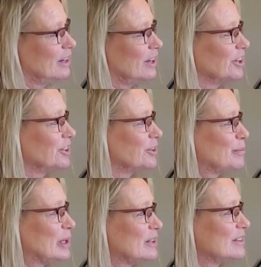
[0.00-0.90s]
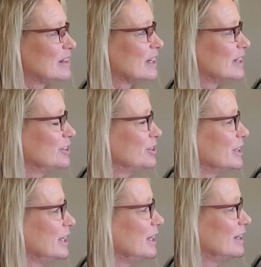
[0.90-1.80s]
other parts of the
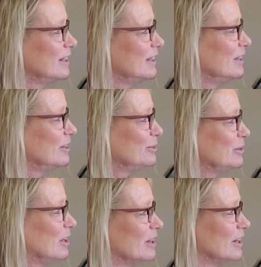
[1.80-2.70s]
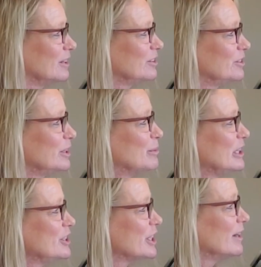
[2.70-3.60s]
country are
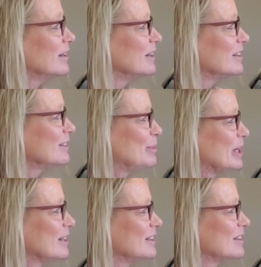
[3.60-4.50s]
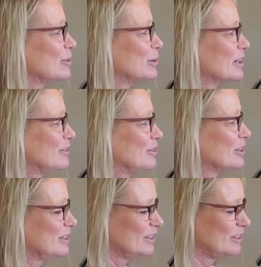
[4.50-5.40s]
extremely jealous because the
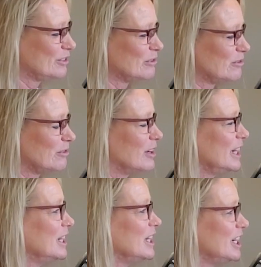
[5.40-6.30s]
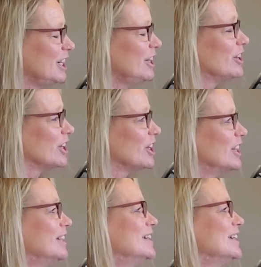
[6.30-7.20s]
workforce is right here
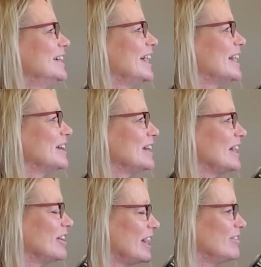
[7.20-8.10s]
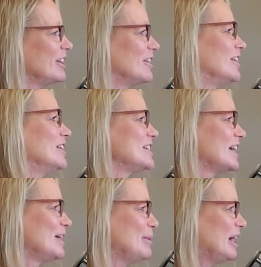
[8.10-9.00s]
and they're having a hard
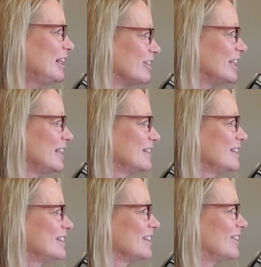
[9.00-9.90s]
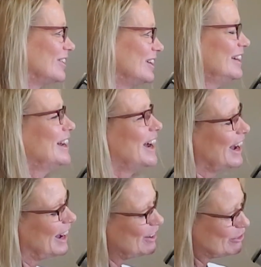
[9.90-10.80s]
time hiring. So
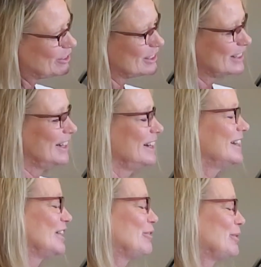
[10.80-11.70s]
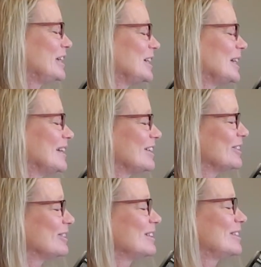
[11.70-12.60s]
I feel like if we could get
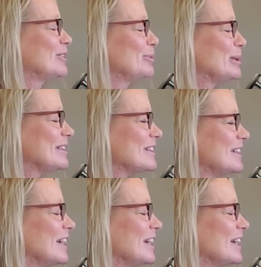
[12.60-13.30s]
those business and